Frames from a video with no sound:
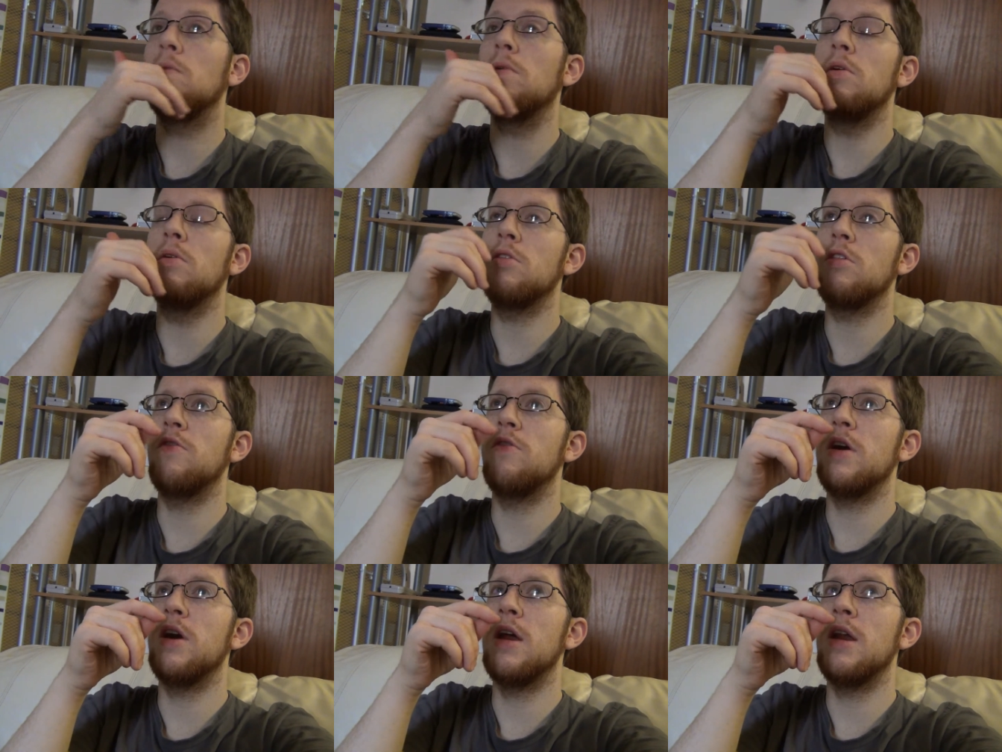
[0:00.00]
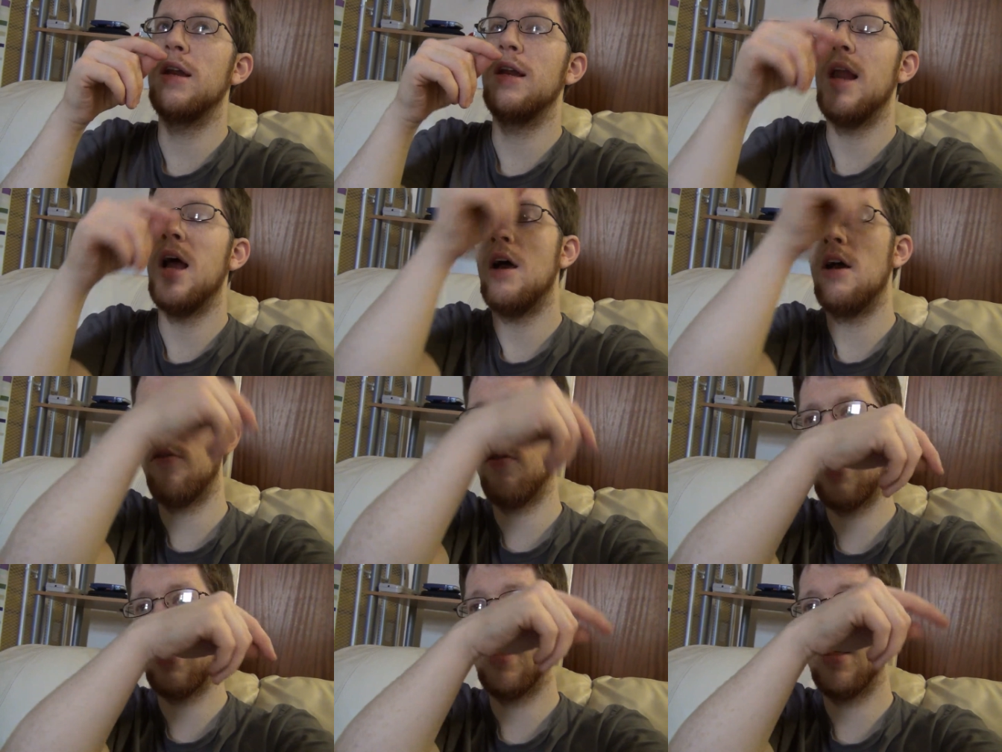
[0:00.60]
which I think I had la if
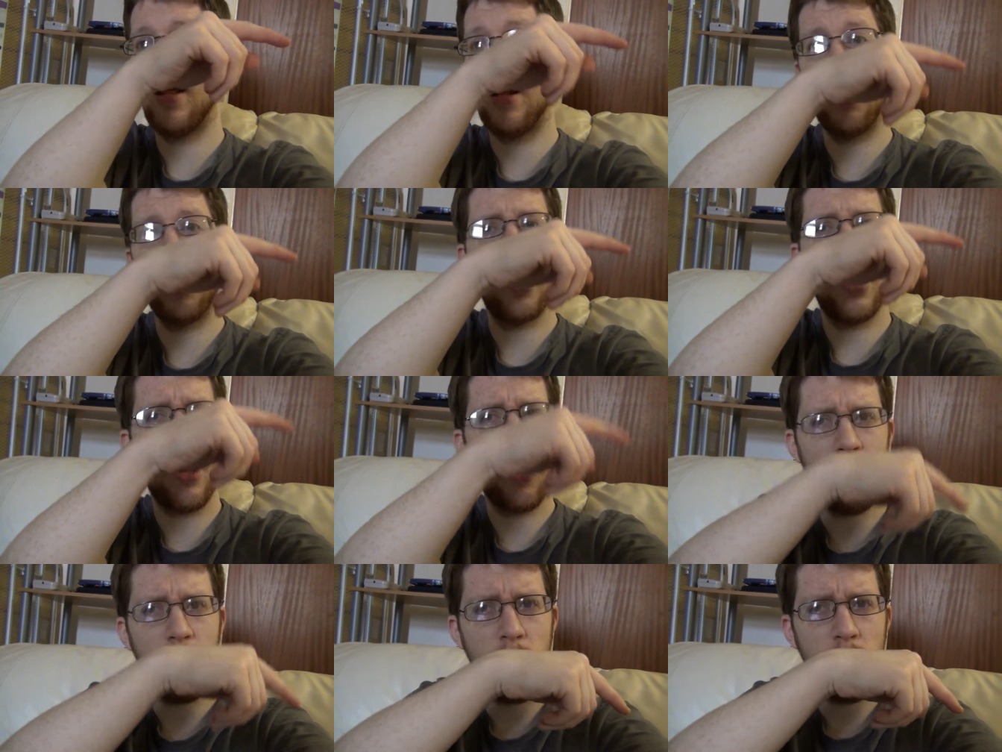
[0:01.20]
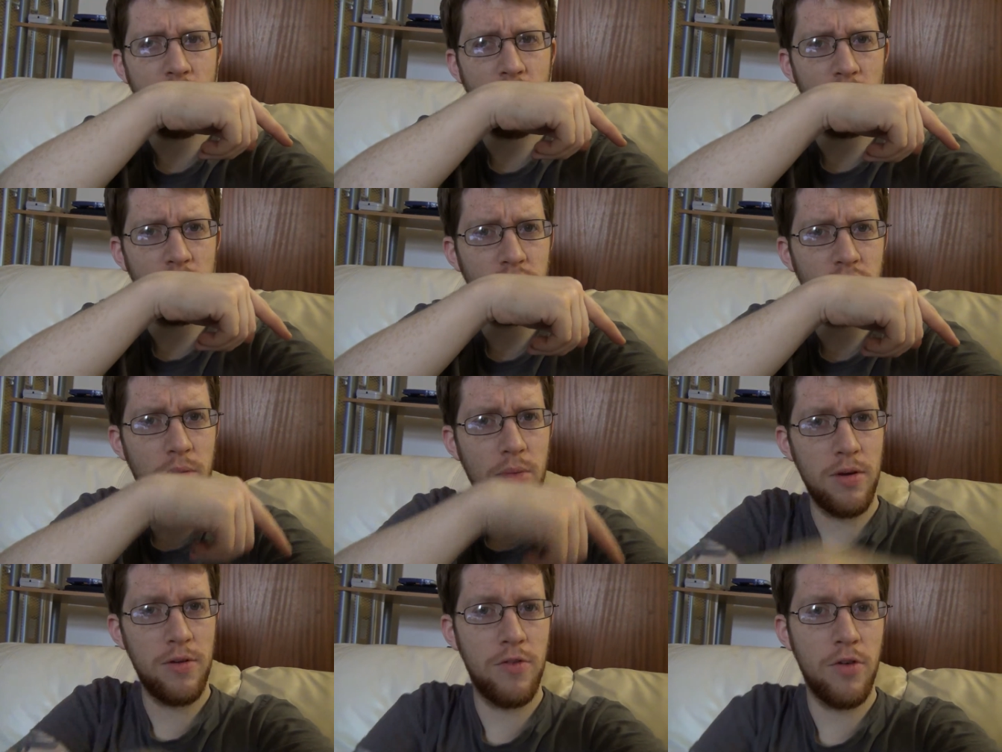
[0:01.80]
I had still last week's rotor on
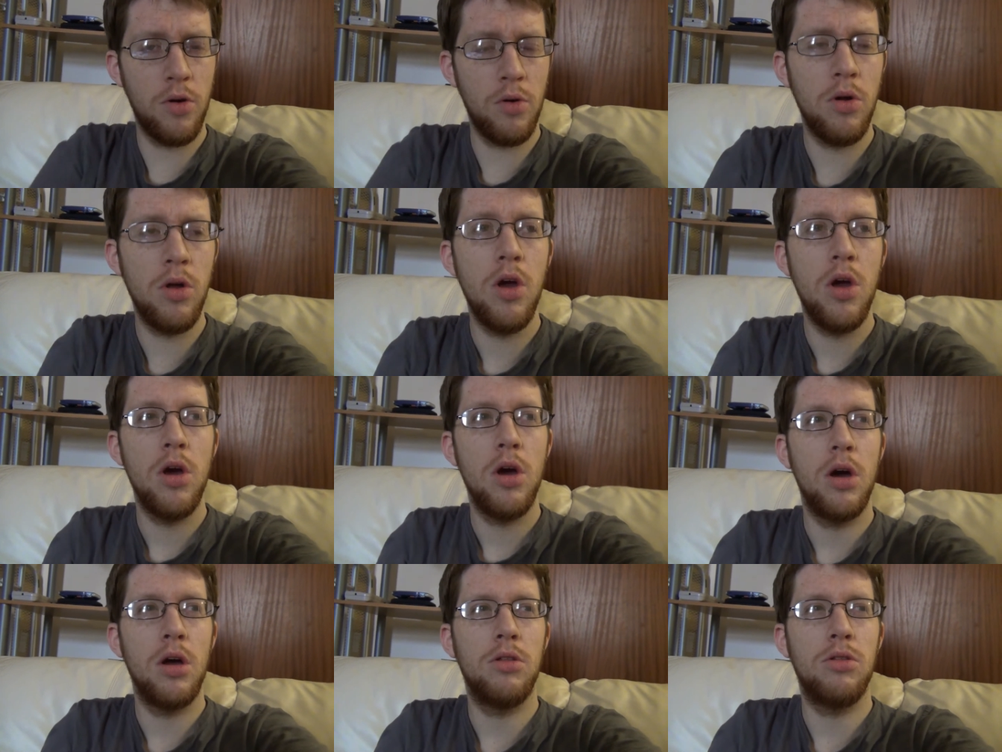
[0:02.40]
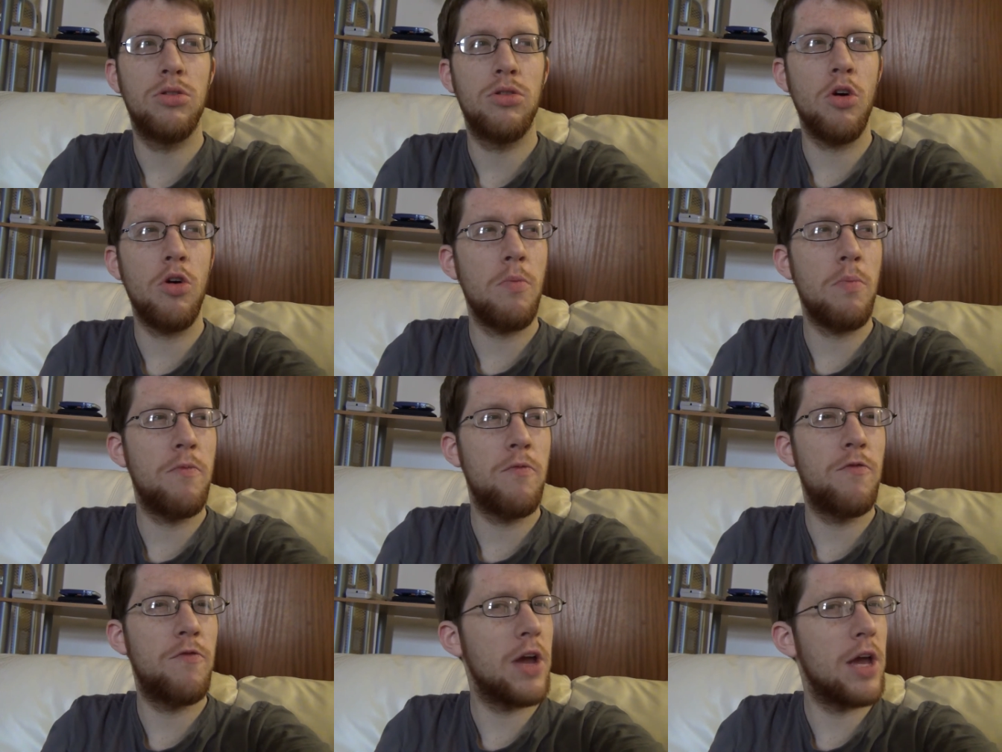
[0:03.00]
my phone. Don't
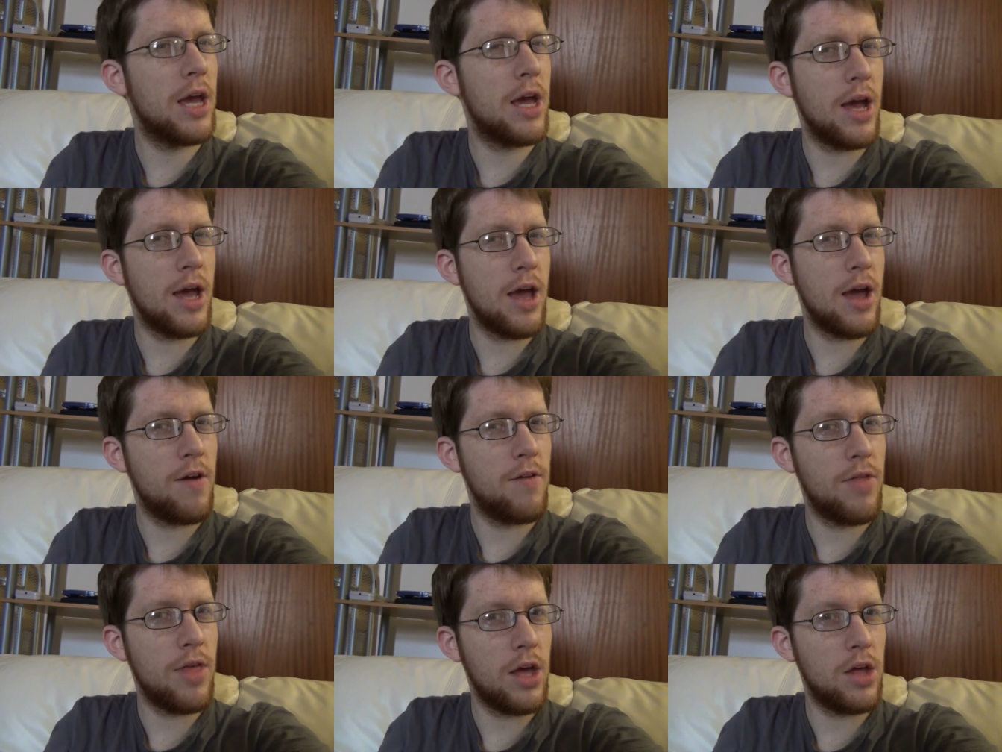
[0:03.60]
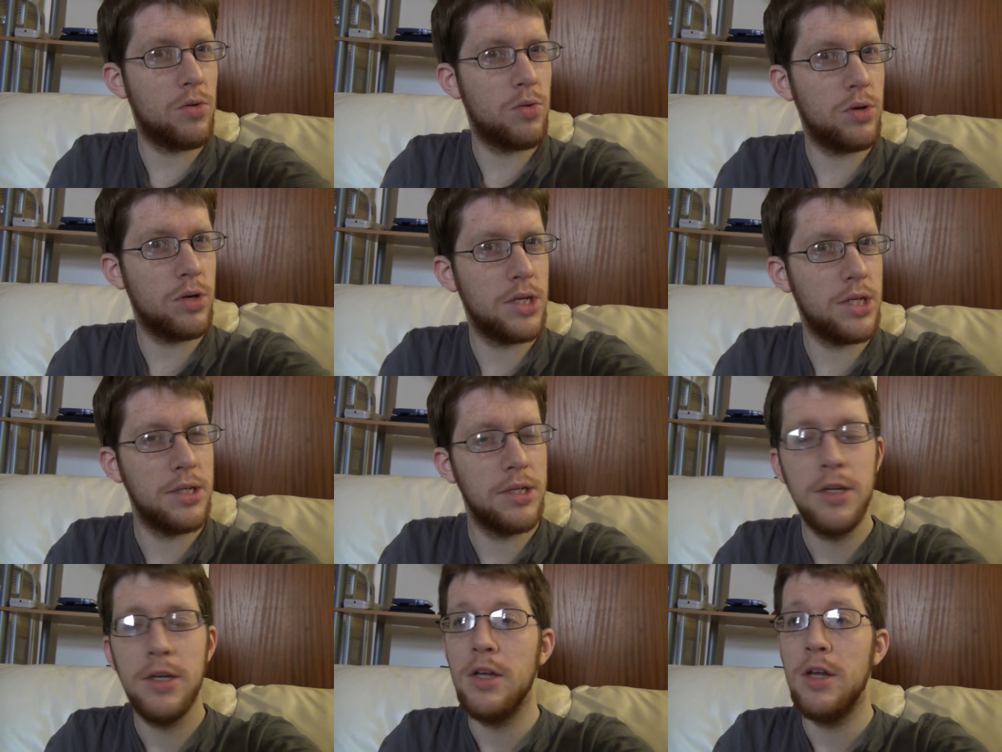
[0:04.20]
think I have that one.